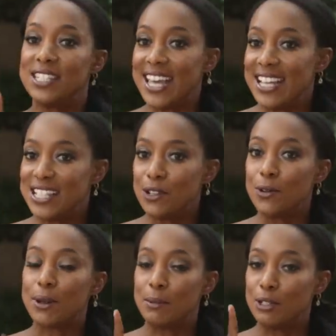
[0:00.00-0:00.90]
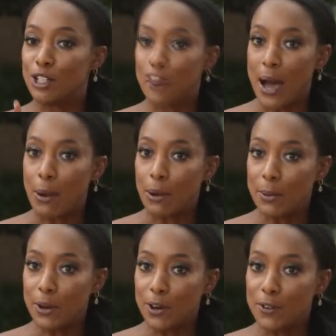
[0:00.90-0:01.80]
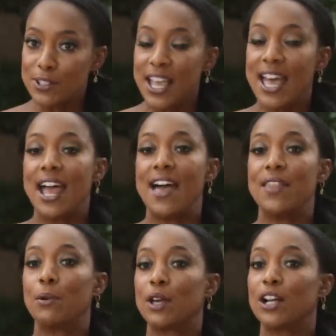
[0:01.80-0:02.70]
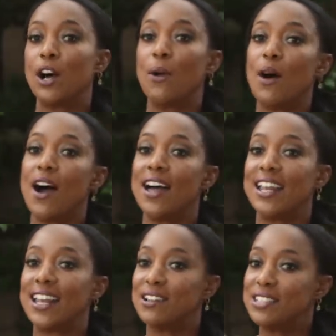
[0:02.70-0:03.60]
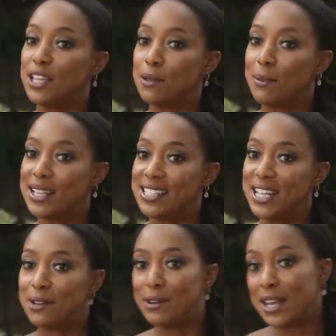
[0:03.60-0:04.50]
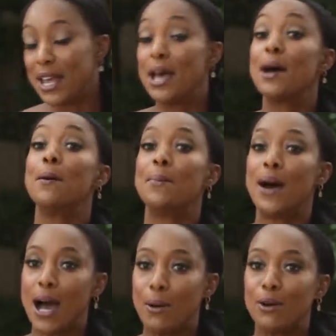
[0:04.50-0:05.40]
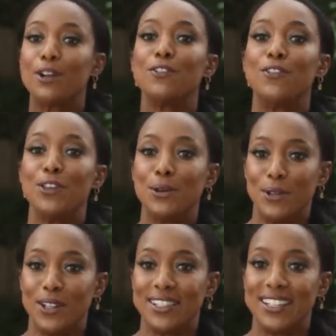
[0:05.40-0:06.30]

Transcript: stay tuned. I'm gonna do the power moves and then we're gonna go on and I'll tell you my secret power fuel.